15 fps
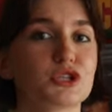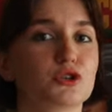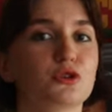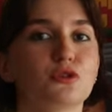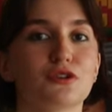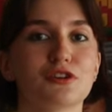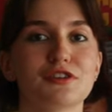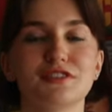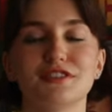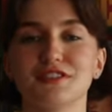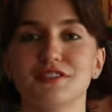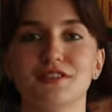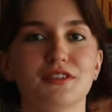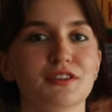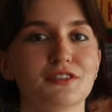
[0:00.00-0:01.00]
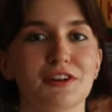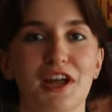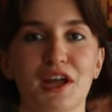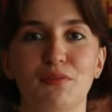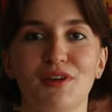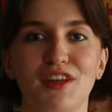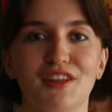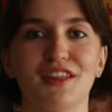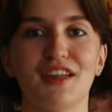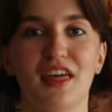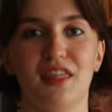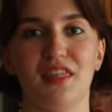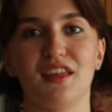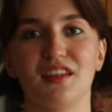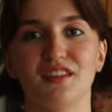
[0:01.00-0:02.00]
shorts, you name it.
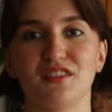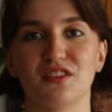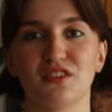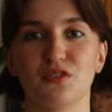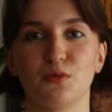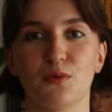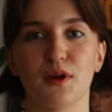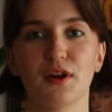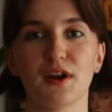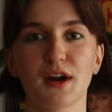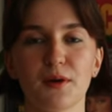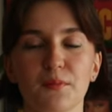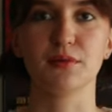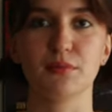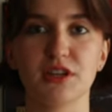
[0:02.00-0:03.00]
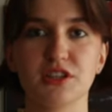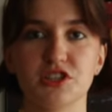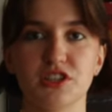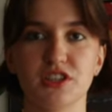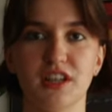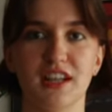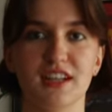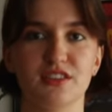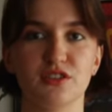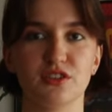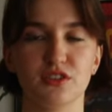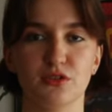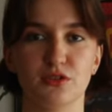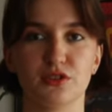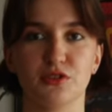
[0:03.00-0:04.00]
I think it's gonna work. Did I mention that
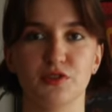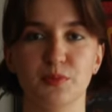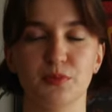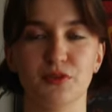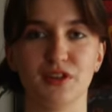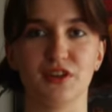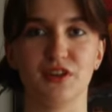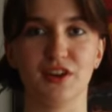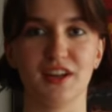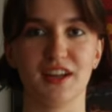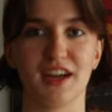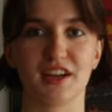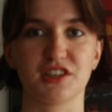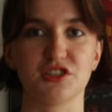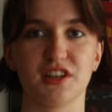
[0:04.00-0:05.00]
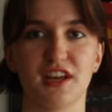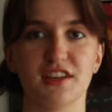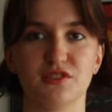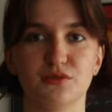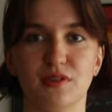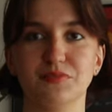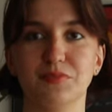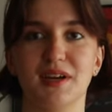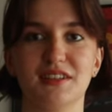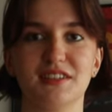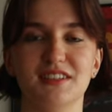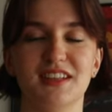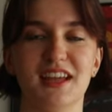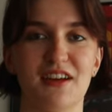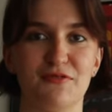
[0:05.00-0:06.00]
in order to put it on, I actually had to
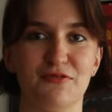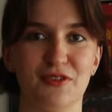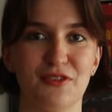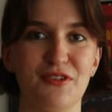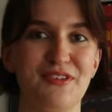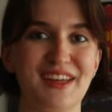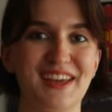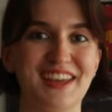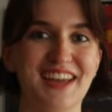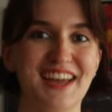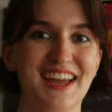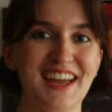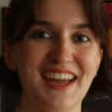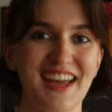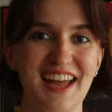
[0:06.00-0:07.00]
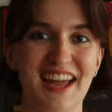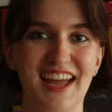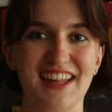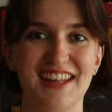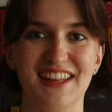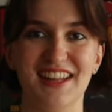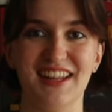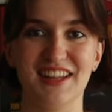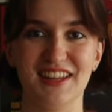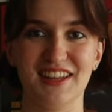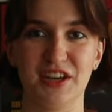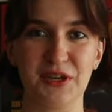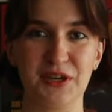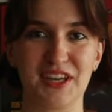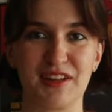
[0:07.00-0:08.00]
unbutton everything and then
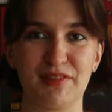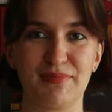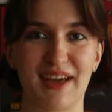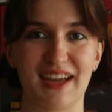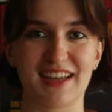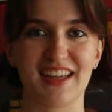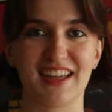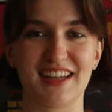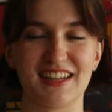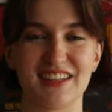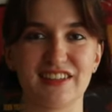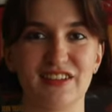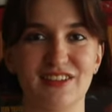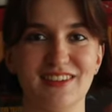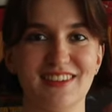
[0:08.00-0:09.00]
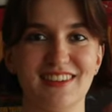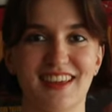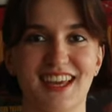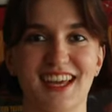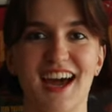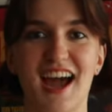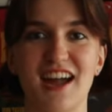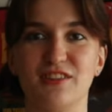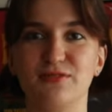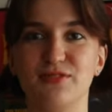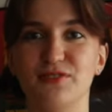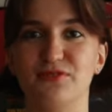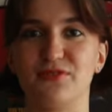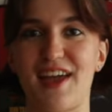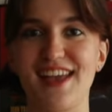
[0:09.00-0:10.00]
hook it back in, so it's like kind of
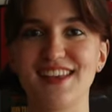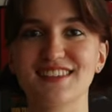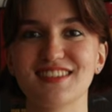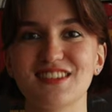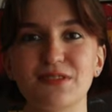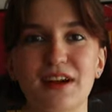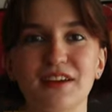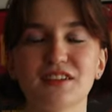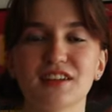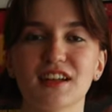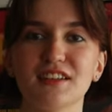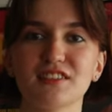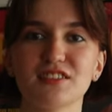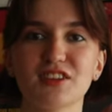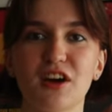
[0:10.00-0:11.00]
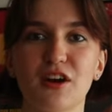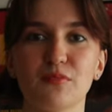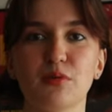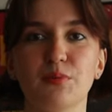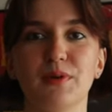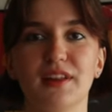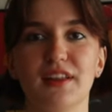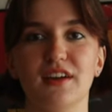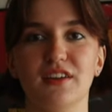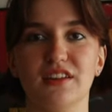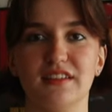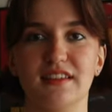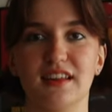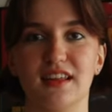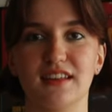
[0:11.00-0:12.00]
a vest rather than a top, but
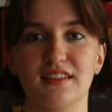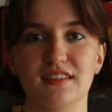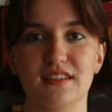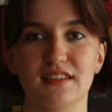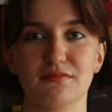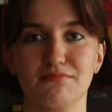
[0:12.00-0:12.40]
honestly it